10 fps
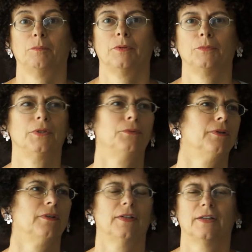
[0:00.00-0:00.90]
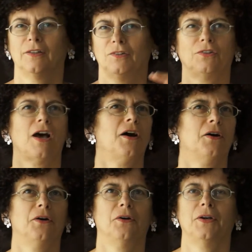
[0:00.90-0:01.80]
but we were
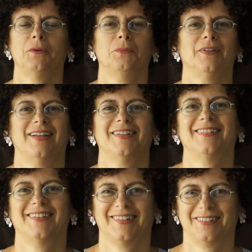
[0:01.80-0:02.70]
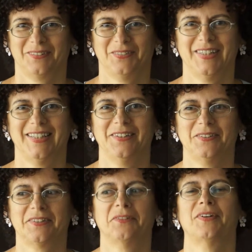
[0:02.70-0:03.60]
so in Bidanza that we
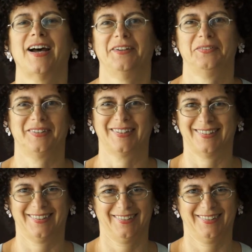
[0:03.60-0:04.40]
survived